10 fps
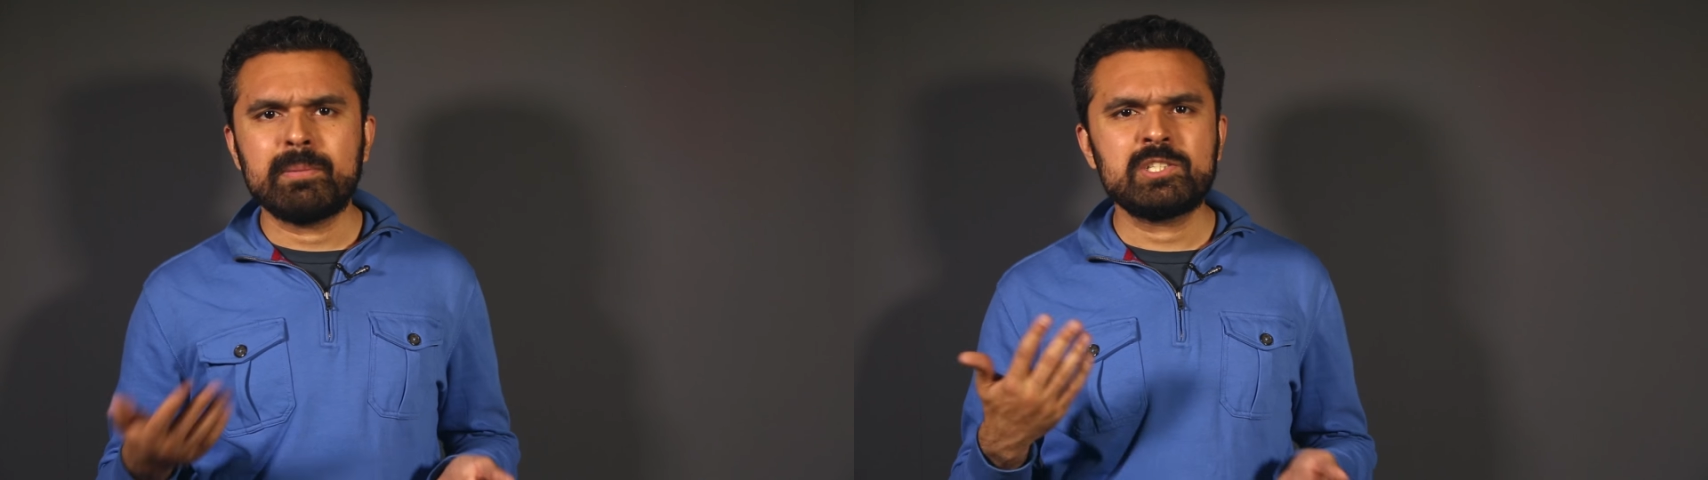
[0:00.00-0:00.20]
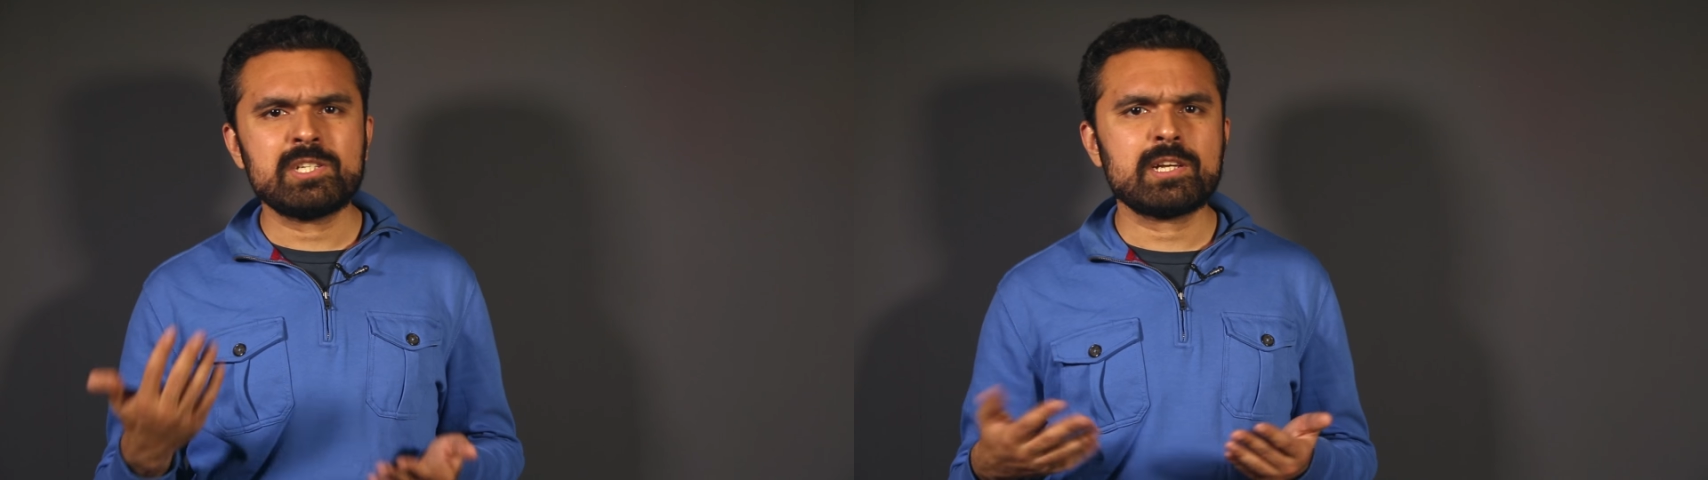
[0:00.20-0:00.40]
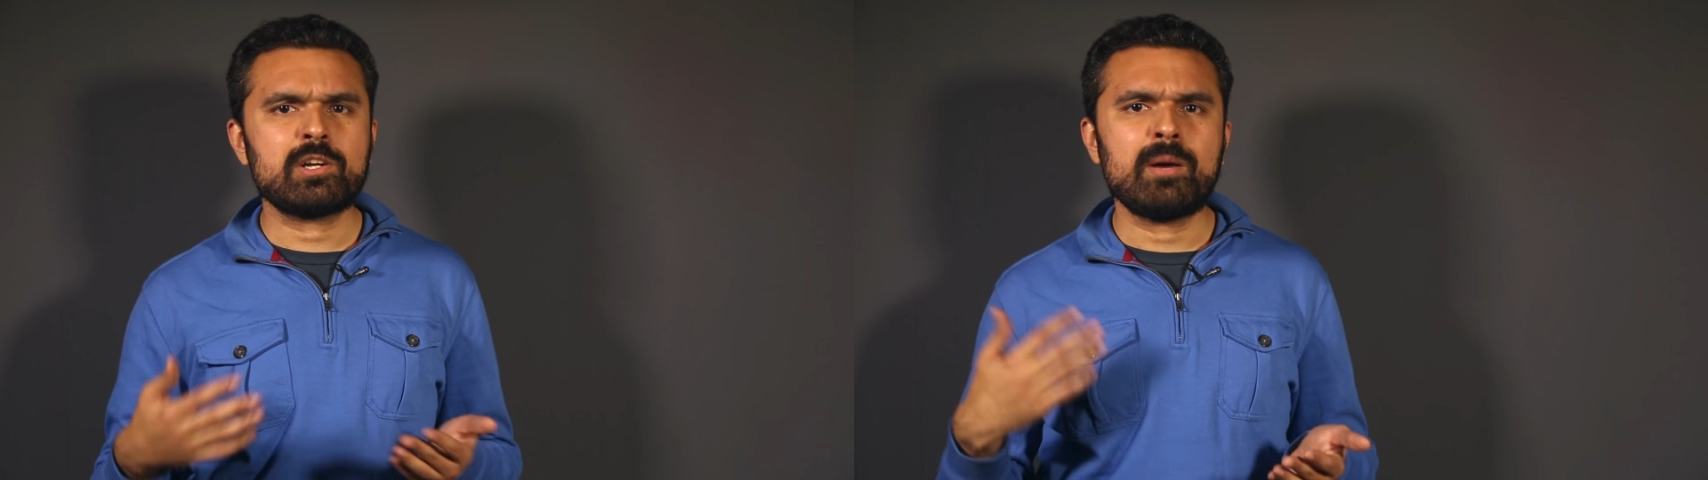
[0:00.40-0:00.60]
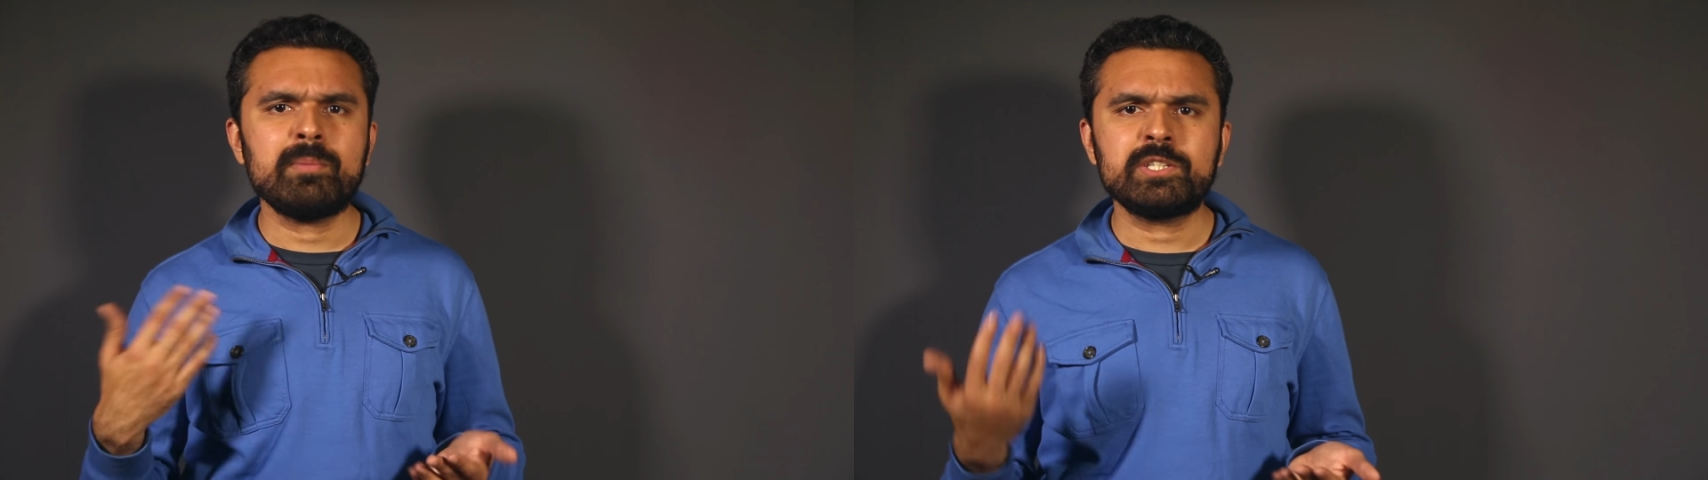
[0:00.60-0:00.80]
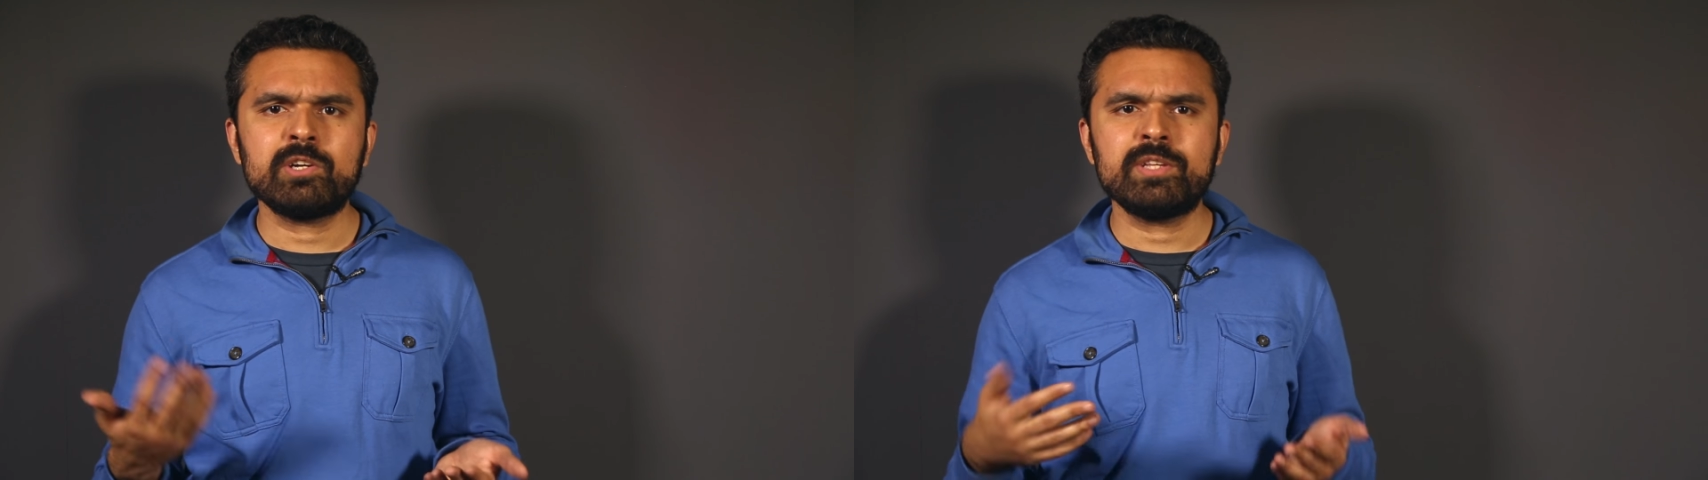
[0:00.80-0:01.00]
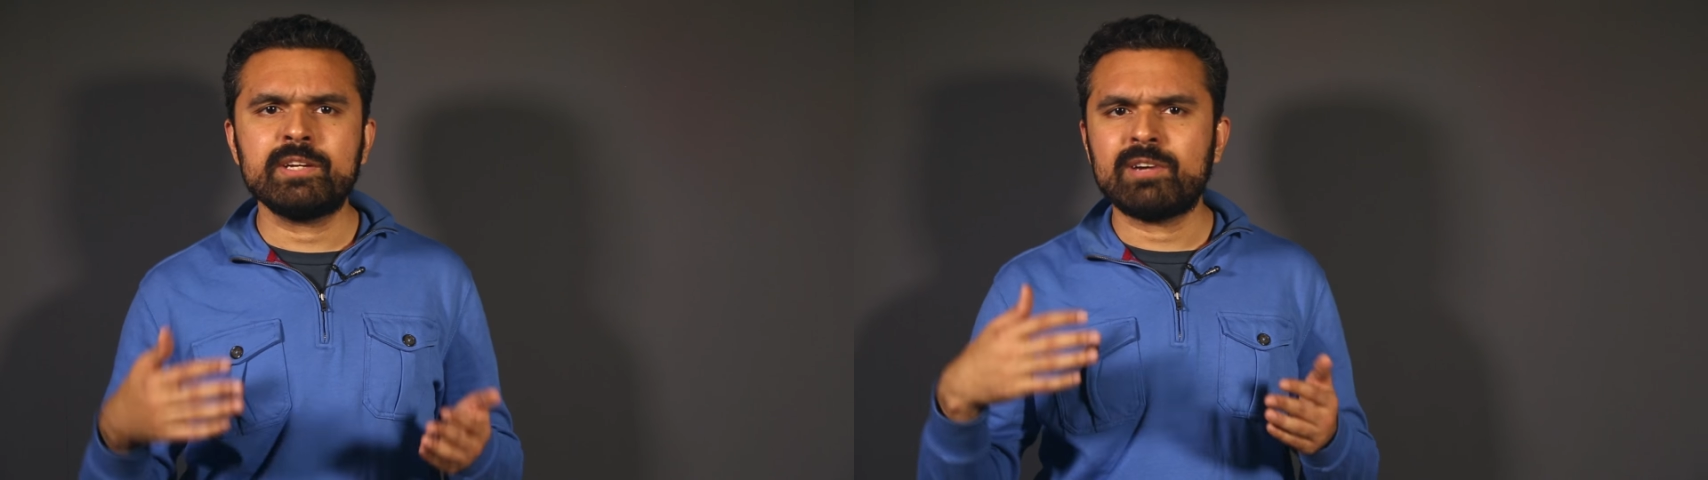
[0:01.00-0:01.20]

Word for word: but just a commentary on the